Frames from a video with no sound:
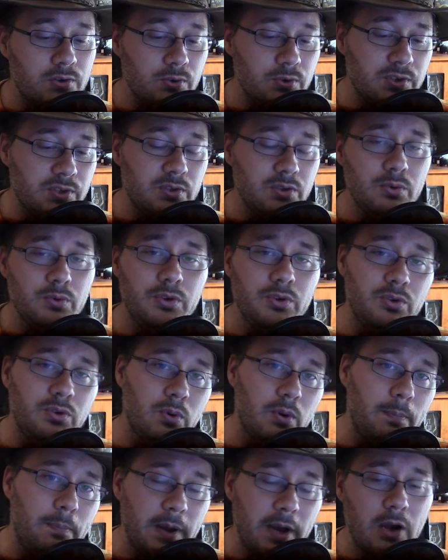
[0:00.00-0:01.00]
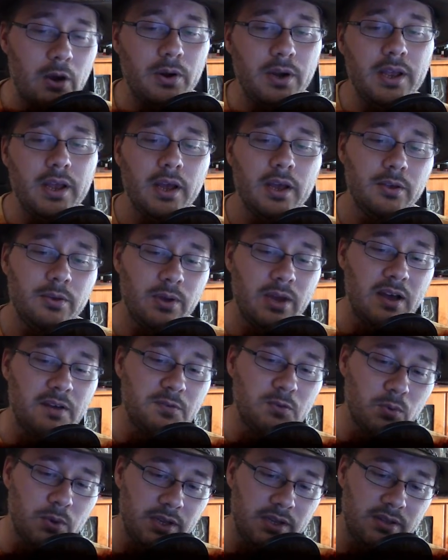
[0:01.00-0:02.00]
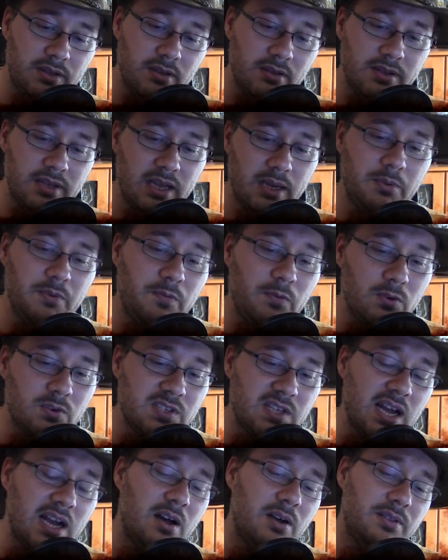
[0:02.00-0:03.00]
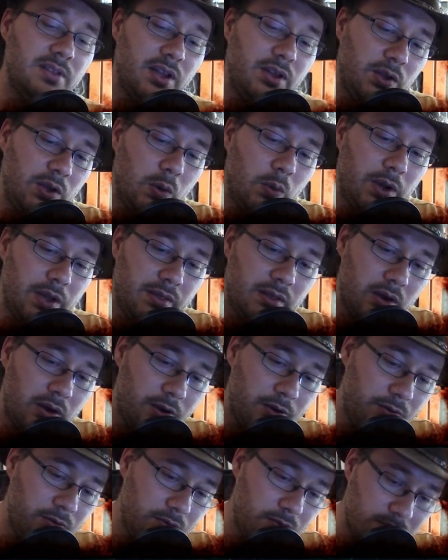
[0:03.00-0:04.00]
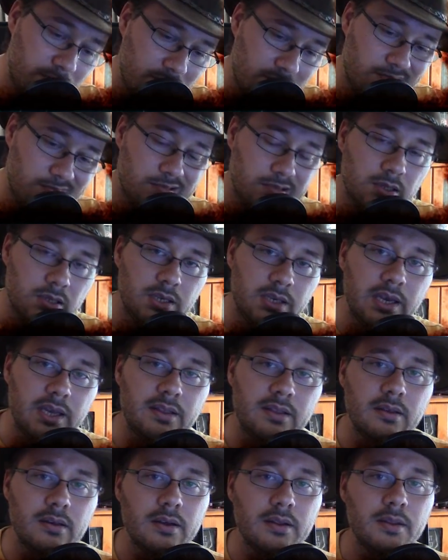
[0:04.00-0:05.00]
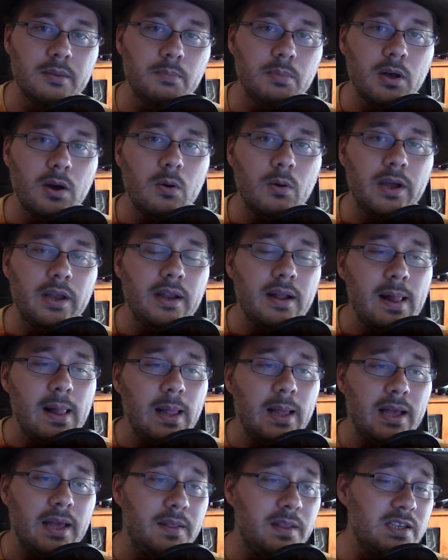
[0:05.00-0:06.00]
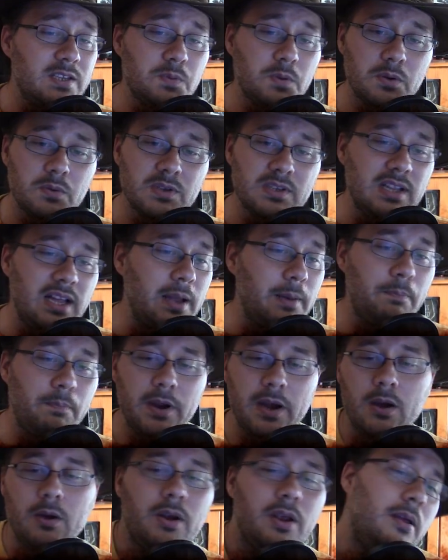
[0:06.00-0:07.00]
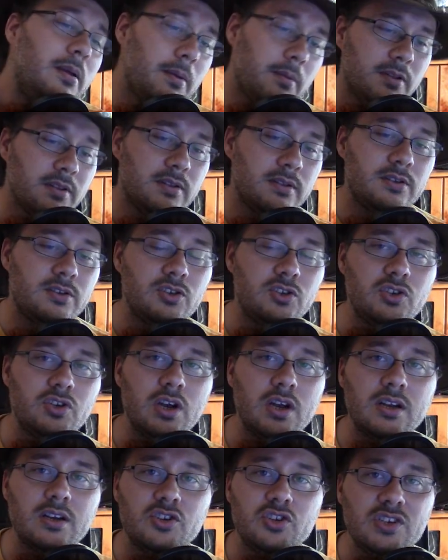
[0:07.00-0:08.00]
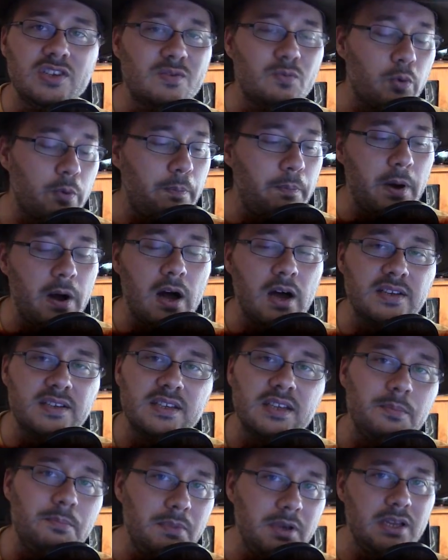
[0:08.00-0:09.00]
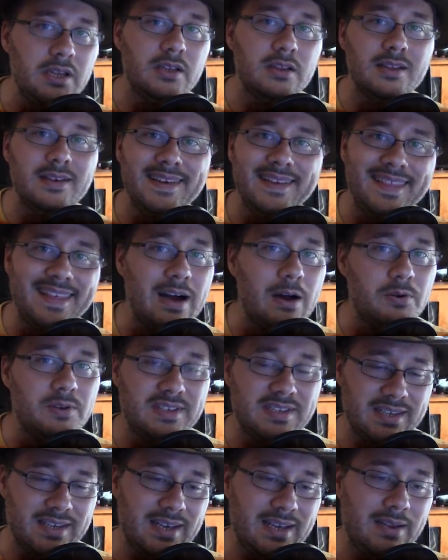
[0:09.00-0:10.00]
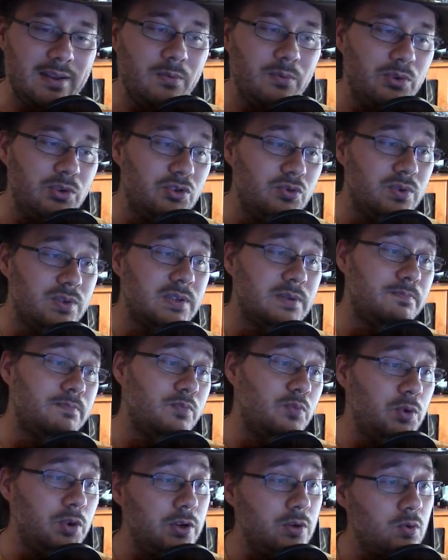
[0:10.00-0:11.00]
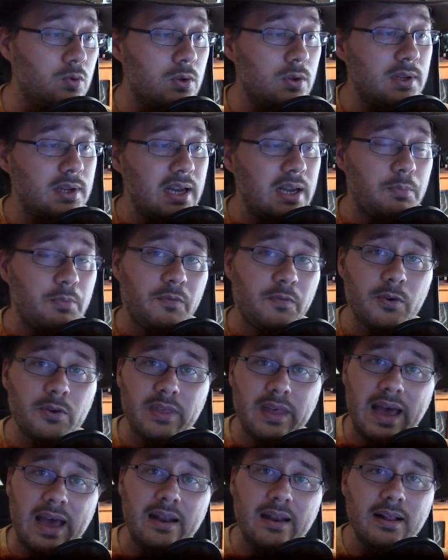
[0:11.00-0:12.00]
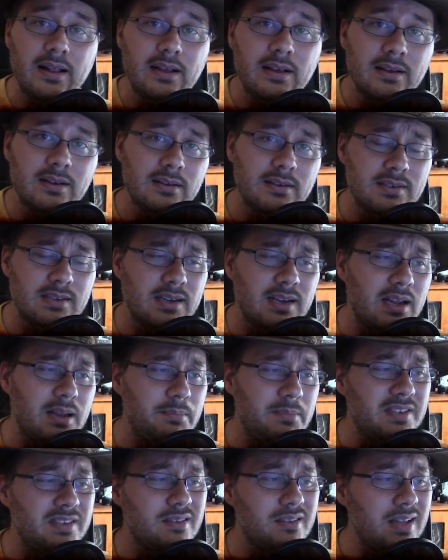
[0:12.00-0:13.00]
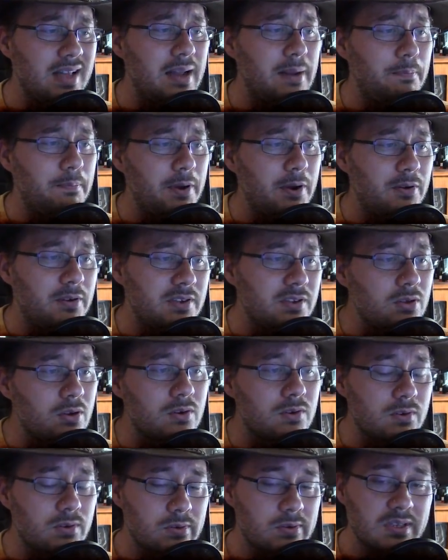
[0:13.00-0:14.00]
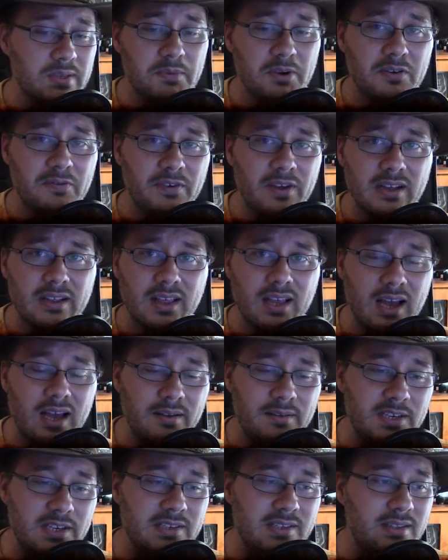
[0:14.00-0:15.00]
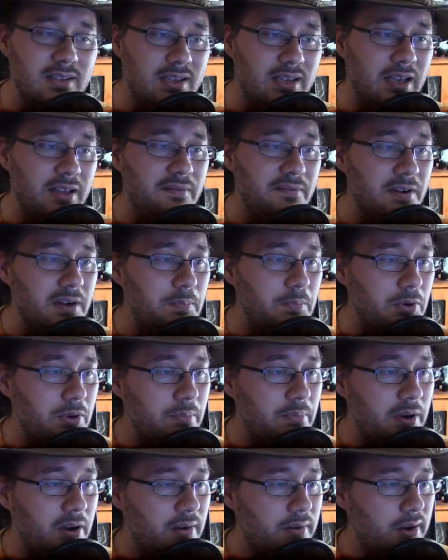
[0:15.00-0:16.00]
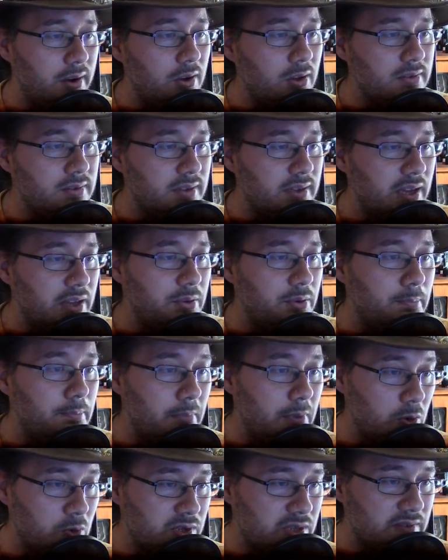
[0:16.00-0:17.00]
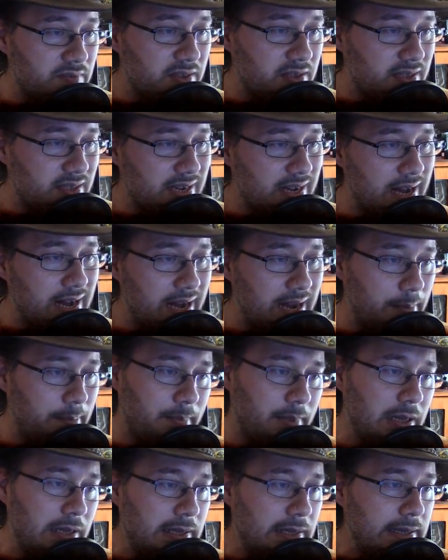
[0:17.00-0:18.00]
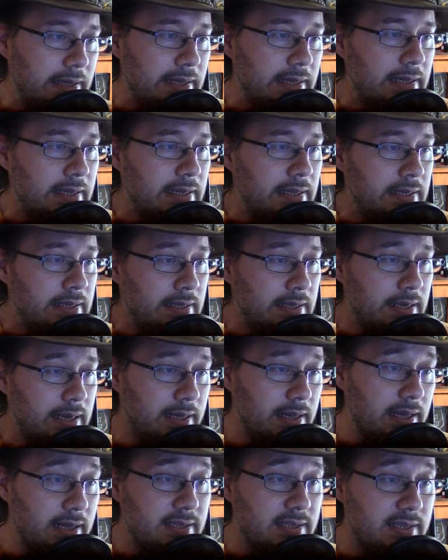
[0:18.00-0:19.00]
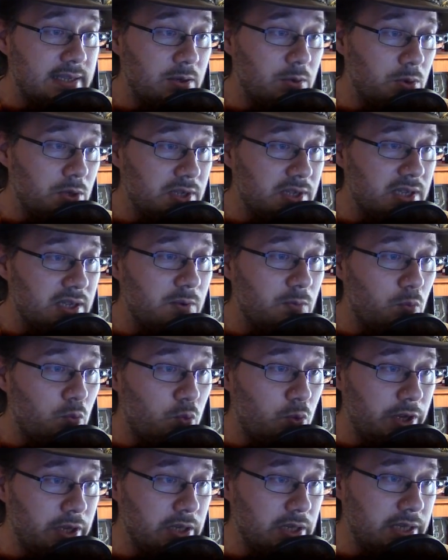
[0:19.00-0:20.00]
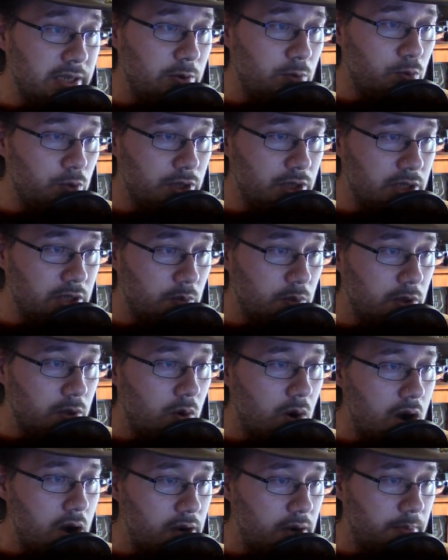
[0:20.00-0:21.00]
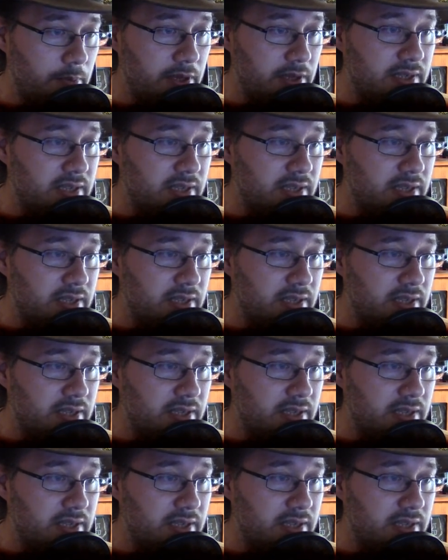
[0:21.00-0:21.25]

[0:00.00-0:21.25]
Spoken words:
Souls 2, you do a parry, you have to wait until the enemy falls down, then you go in there and you get the blow in. And this one was like parry, just riposte immediately, that was it, which was pretty cool. Kind of prefer that, because I kind of missed a lot of parries in Dark Souls 2. As a matter of fact, I kind of just gave up on parrying altogether most of the time, unless it was really, really required of me.